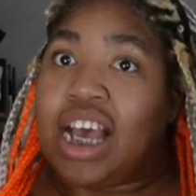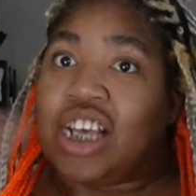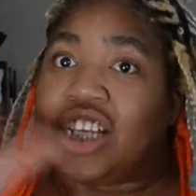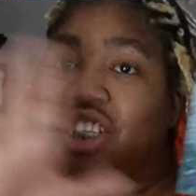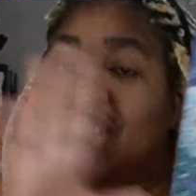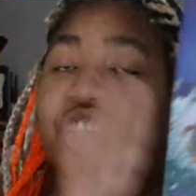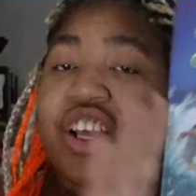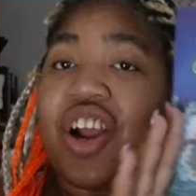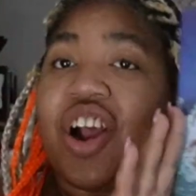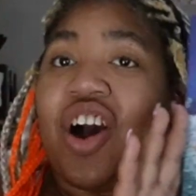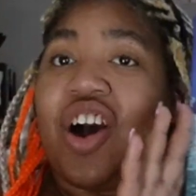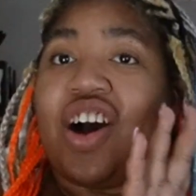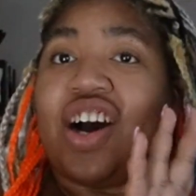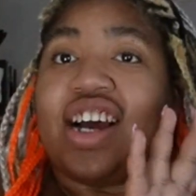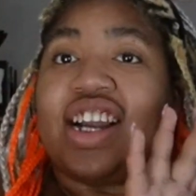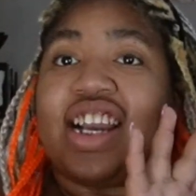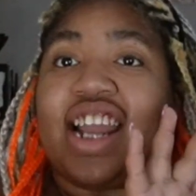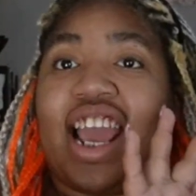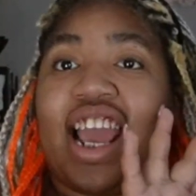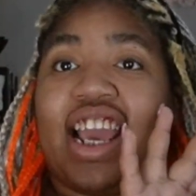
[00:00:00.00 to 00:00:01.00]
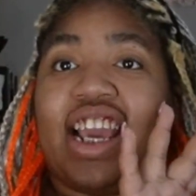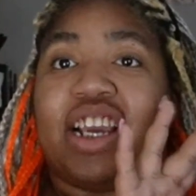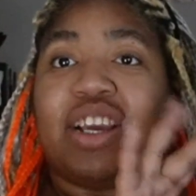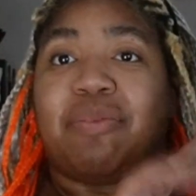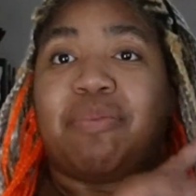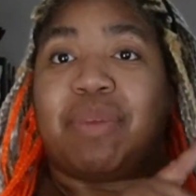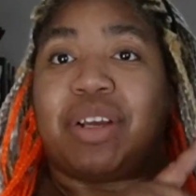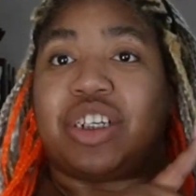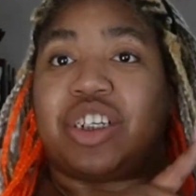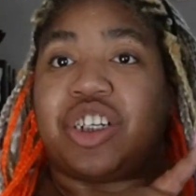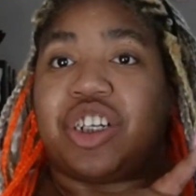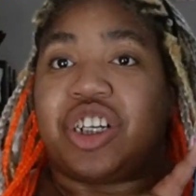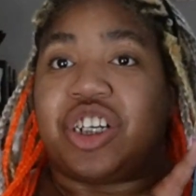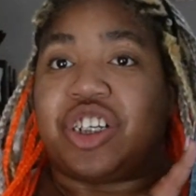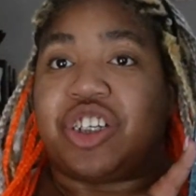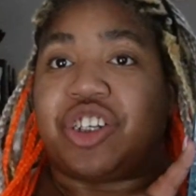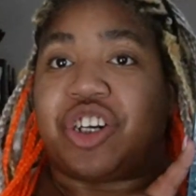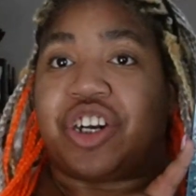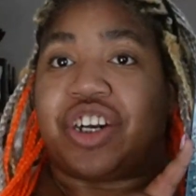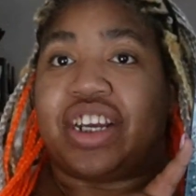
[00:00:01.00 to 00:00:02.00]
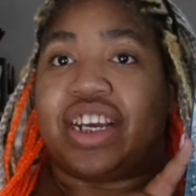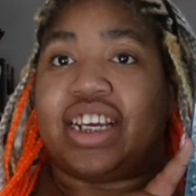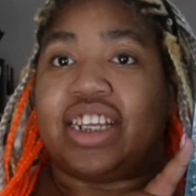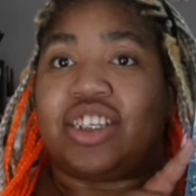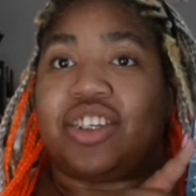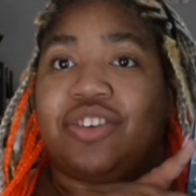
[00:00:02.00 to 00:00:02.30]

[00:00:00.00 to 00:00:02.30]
So they're on a mission and journey